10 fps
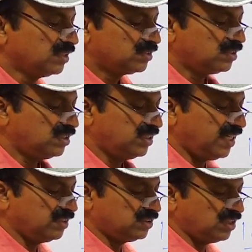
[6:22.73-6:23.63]
So
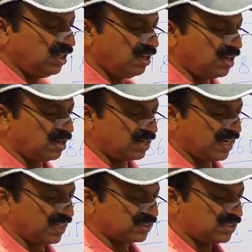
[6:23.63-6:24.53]
then Jilla,
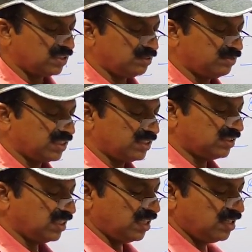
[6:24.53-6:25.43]
collector we can
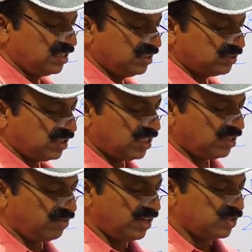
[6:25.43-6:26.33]
say. So
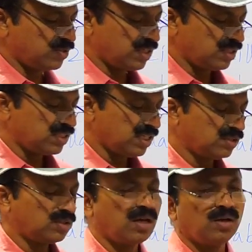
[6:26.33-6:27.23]
otherwise we can say
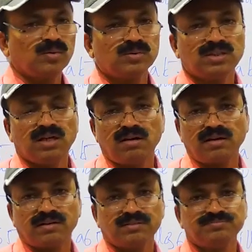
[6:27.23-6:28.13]

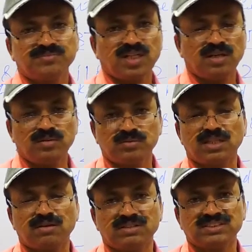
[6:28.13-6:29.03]
Talukdar.
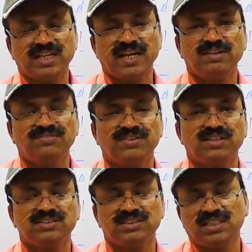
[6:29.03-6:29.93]
Talukdar was the head for
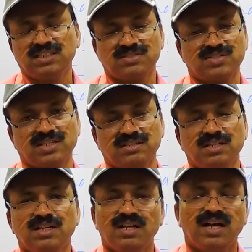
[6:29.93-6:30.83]
district.
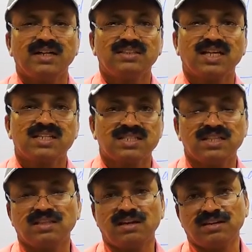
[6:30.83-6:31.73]
And
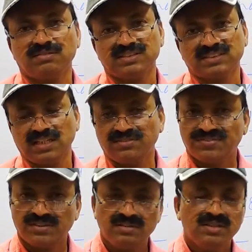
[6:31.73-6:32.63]
Tahsildar he was head
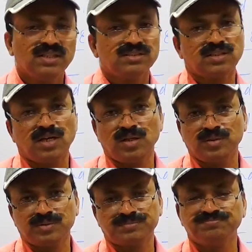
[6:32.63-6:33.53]
for
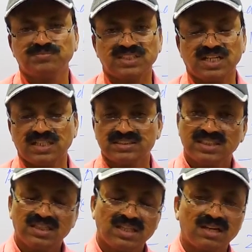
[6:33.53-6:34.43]
Taluk.
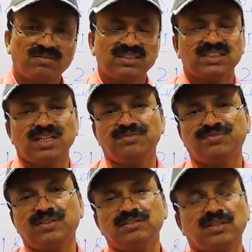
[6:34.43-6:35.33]
Tahsildar was head
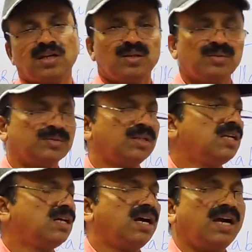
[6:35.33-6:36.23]
for Taluk.
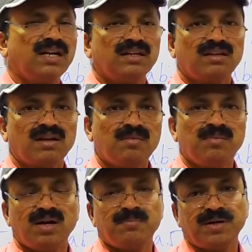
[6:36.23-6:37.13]
And
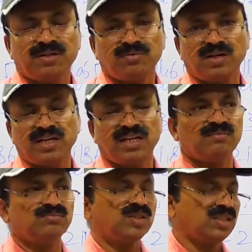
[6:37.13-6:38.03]
Grama,
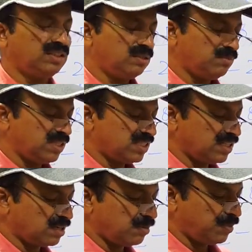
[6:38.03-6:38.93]
Patwari, Mukaddam,
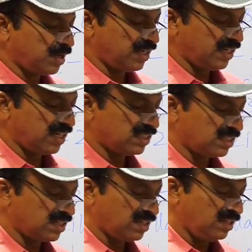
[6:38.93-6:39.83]
etc., Pandya,
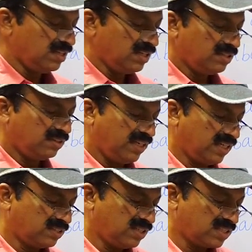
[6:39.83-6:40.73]
etc., they
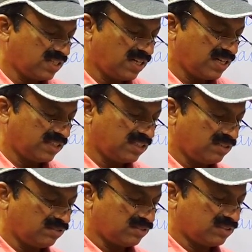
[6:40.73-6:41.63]
existed like
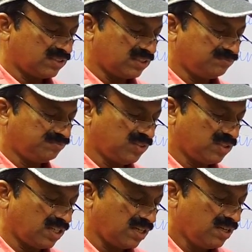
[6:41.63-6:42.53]
that you can say.
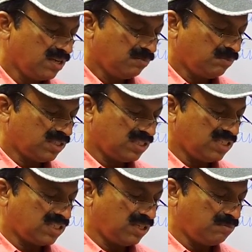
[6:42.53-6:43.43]
Okay.
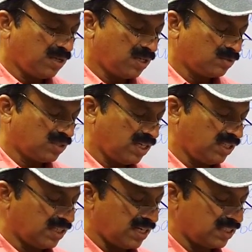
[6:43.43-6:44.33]
Majlis-e
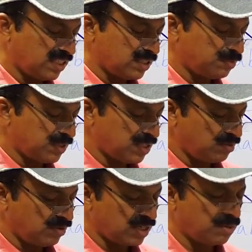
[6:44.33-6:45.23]
Malguzari, that
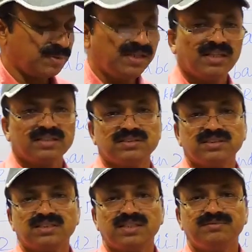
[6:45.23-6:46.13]
especially what happened,
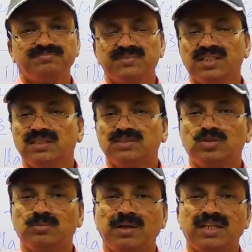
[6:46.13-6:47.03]
existed.
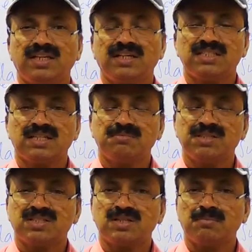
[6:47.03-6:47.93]
Suba, that is
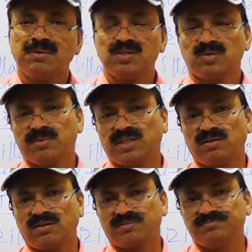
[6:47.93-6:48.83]
administered by
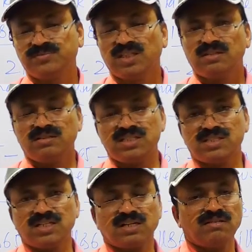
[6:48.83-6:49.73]
Subedar.
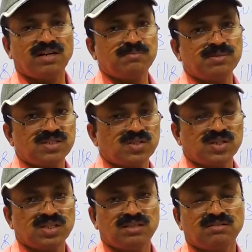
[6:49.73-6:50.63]
District level
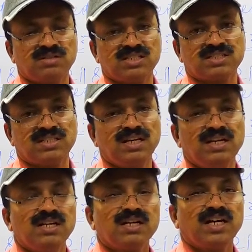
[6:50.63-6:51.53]
administration that was
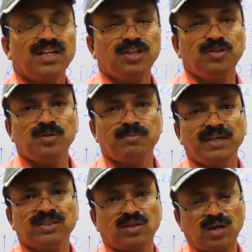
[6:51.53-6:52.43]
continued
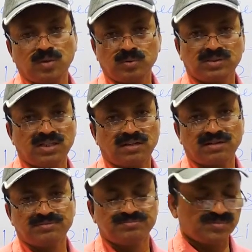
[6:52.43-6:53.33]
by
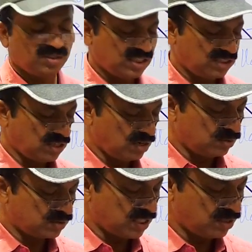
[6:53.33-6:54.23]
Talukdar. Okay,
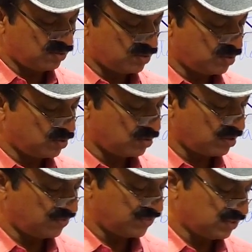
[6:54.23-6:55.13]
Talukdar used to look
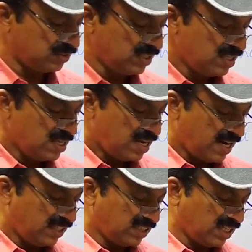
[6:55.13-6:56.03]
after.
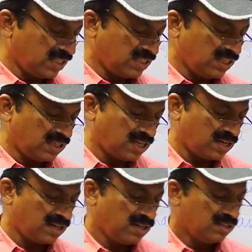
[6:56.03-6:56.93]
And
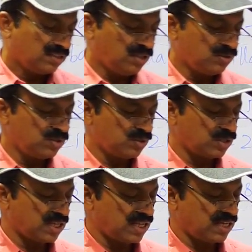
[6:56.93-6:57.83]
Tahsildar, they used
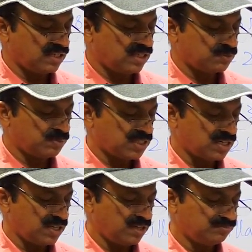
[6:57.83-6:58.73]
to
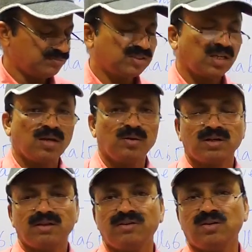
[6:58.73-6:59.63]
especially in
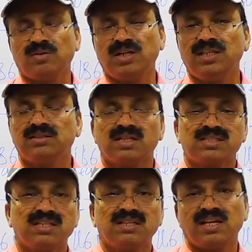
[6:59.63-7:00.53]
Taluk level only,
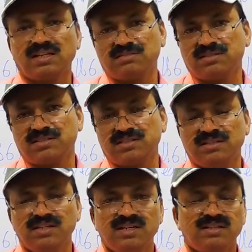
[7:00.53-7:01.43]
Tahsildar existed.